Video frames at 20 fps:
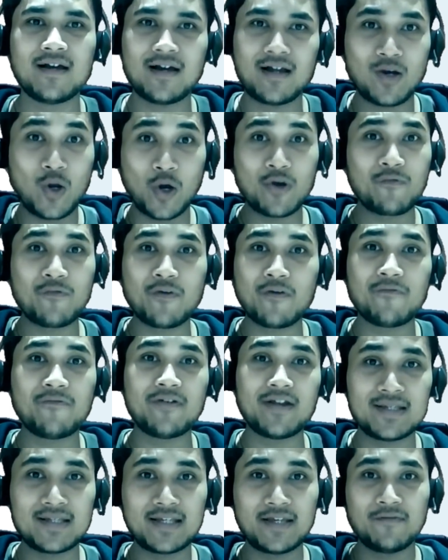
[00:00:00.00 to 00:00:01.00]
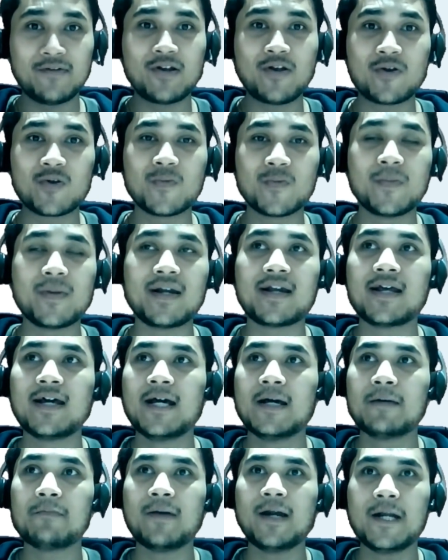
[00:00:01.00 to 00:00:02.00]
a lot of your friends, even your roommate,
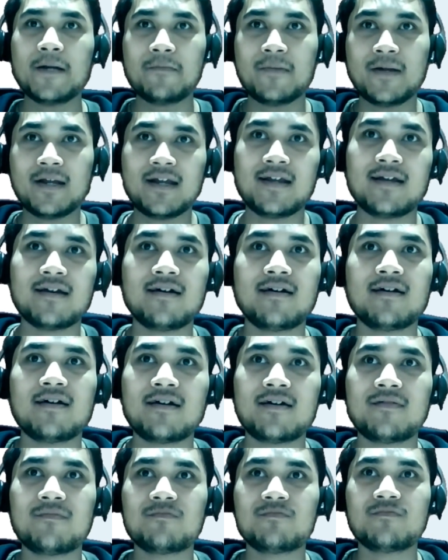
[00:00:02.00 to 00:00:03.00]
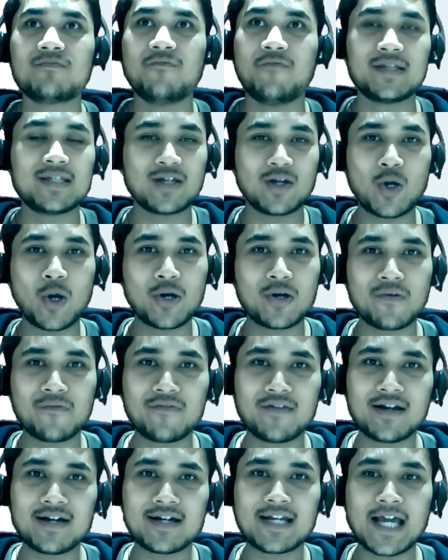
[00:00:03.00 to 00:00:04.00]
might be wasting a lot of
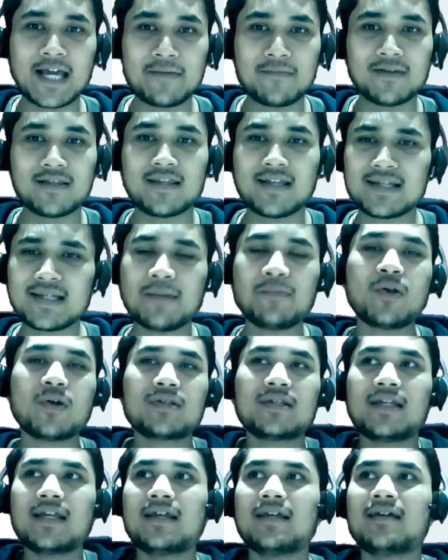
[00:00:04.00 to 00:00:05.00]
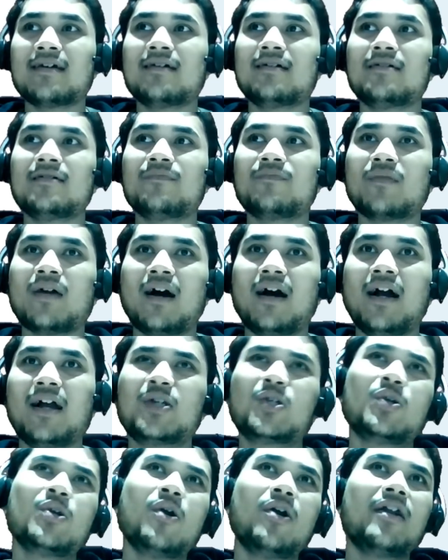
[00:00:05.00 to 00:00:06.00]
their time in this. I'm not saying I
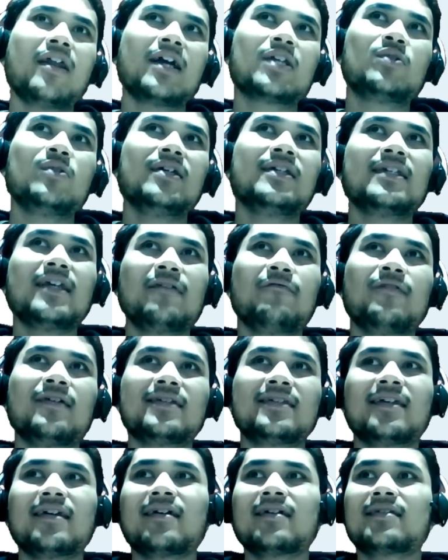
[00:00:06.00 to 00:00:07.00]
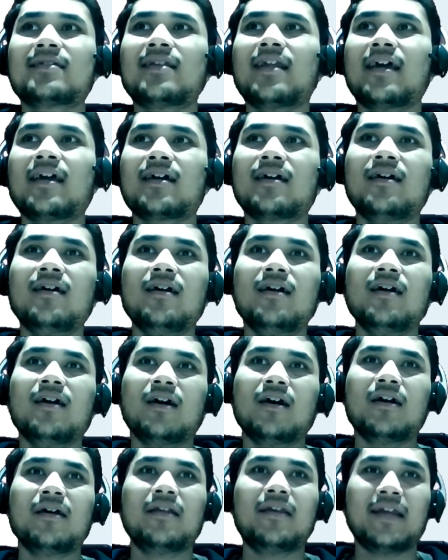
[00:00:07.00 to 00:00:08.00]
should not actually say wasting. It's like
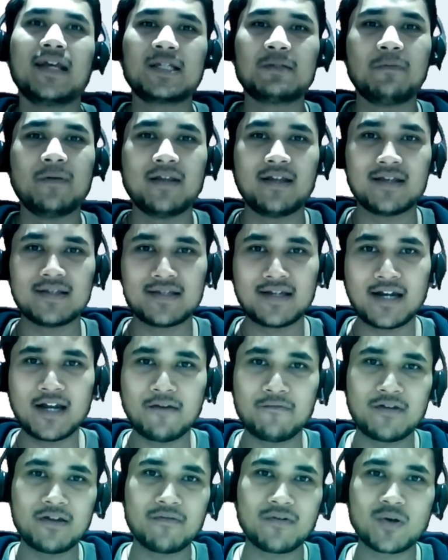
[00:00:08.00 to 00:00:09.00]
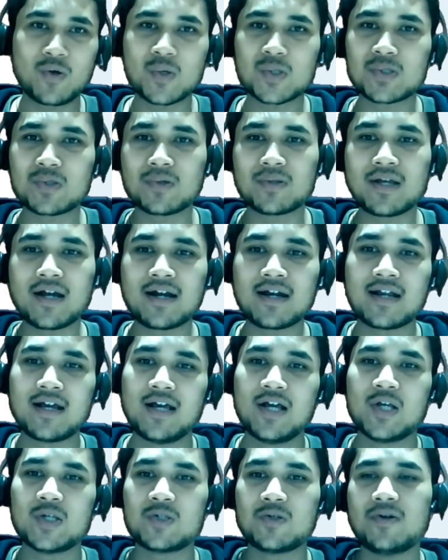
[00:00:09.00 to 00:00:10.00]
an experience and everyone goes through that,
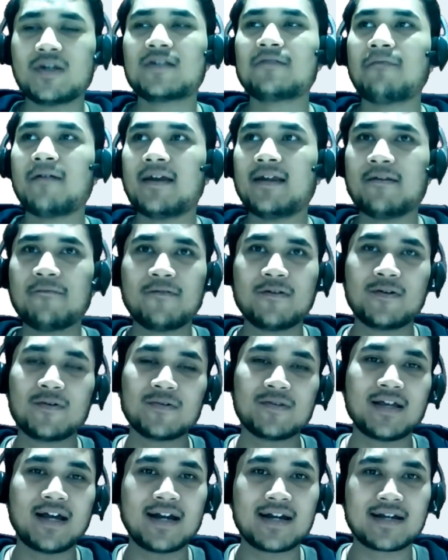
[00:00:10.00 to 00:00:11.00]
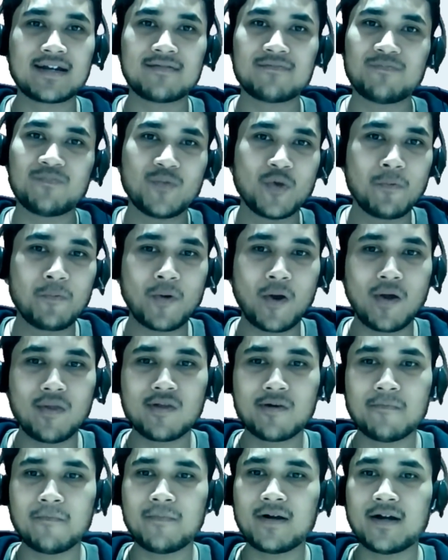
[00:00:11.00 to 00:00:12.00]
so it's fine if you do that, no
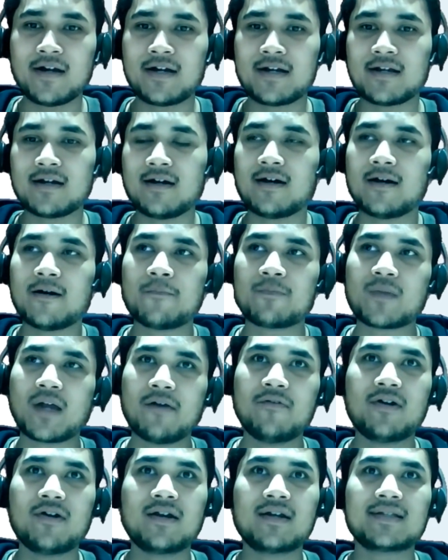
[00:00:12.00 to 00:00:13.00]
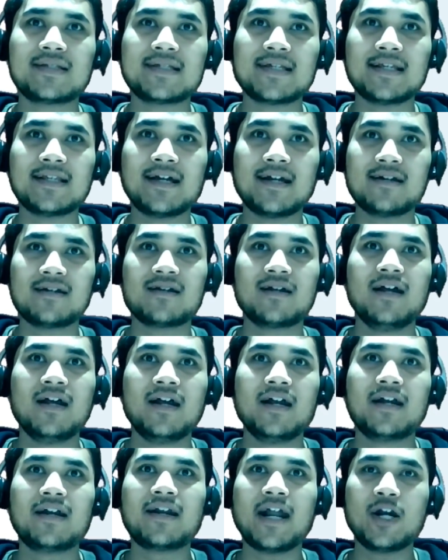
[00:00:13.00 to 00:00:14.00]
problem. But I would say that
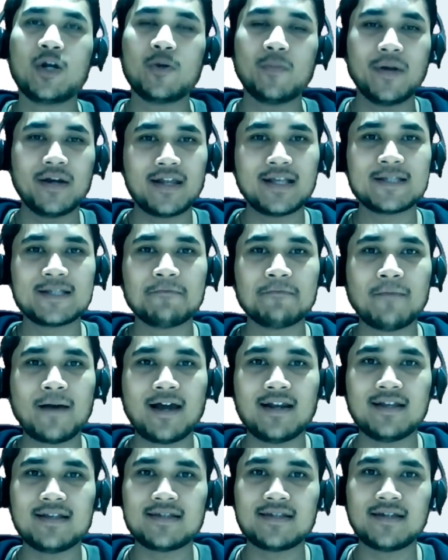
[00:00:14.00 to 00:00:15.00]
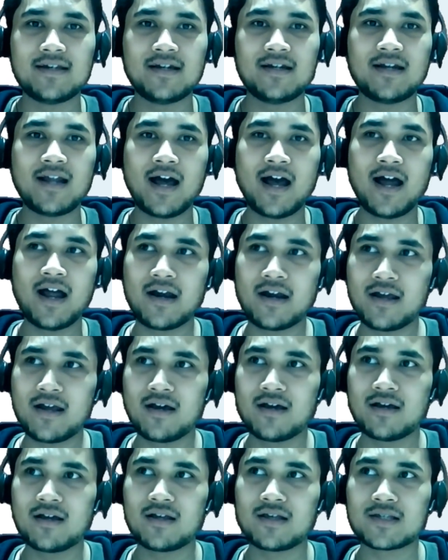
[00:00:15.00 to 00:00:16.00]
try to maintain some balance and add
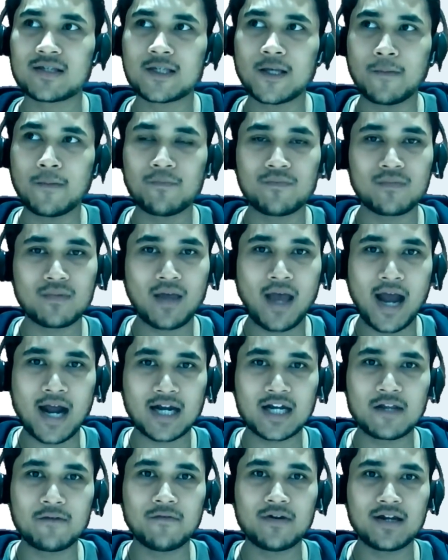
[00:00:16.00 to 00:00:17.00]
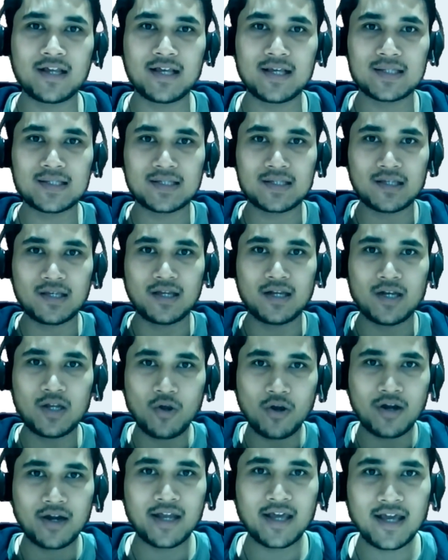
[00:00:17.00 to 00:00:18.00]
some activities in
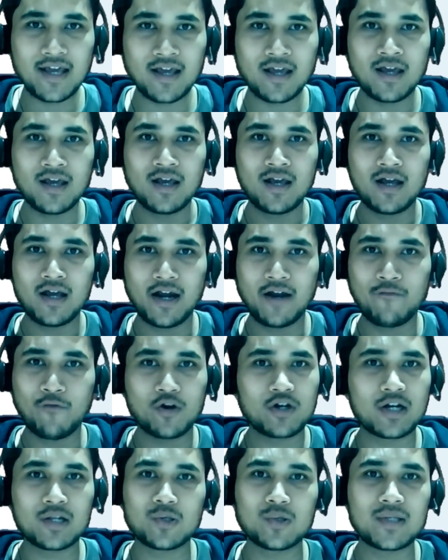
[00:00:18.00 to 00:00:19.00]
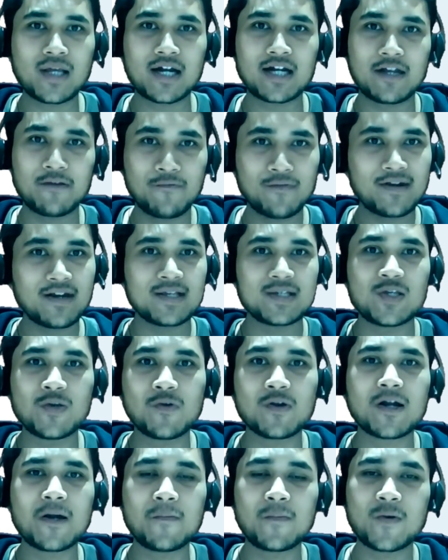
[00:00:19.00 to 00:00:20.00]
your day. And what are those activities, you will
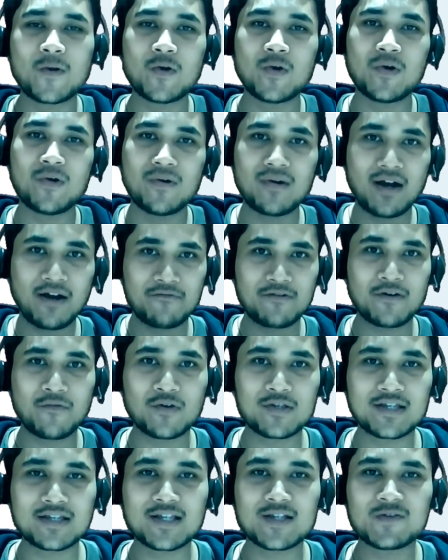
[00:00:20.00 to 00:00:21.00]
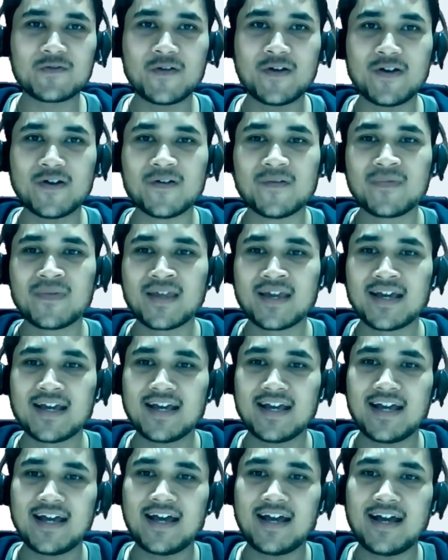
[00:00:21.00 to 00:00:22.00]
come to know after watching this video.
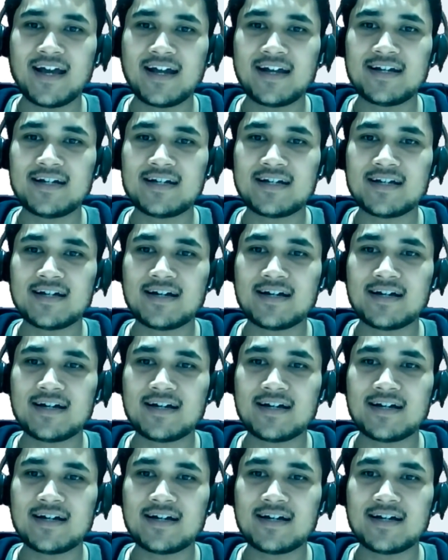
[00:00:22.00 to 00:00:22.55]
And